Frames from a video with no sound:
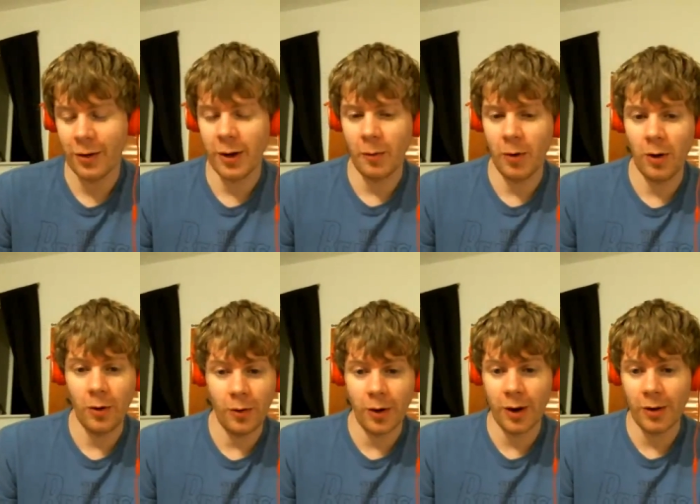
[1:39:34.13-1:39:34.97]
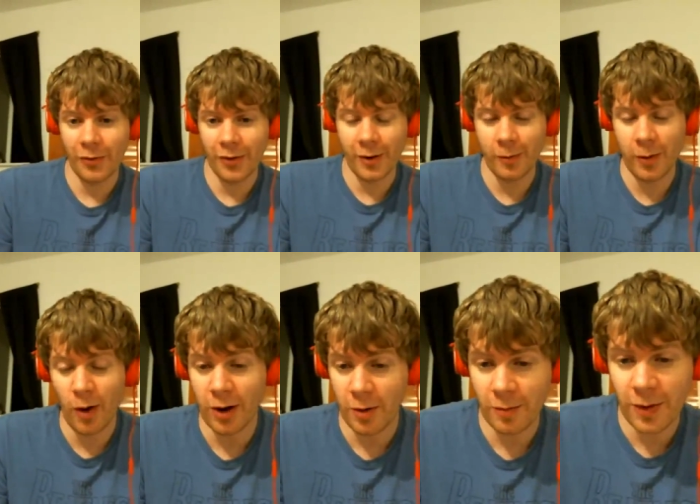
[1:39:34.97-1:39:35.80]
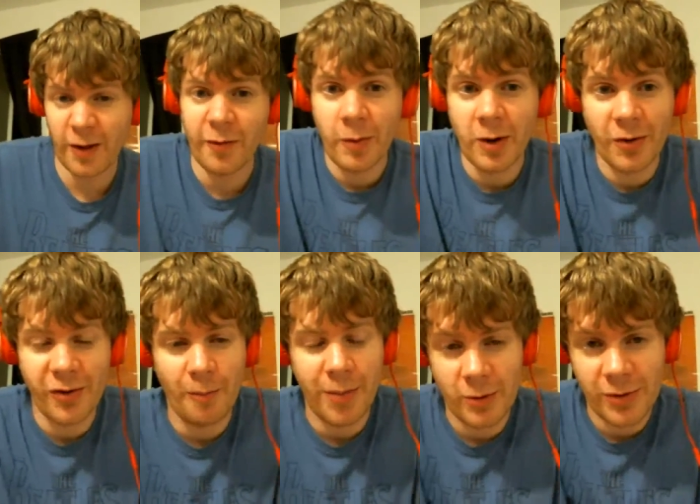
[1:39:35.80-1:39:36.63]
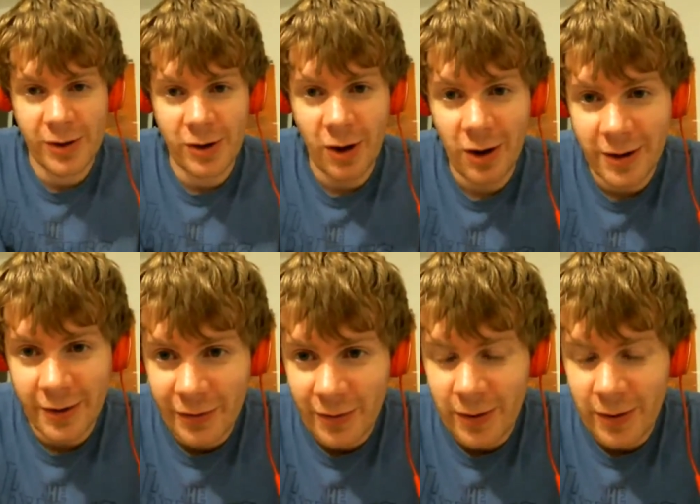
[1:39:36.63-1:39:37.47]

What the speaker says: You're like, well, who cares? Like, everybody wants a built-in audience.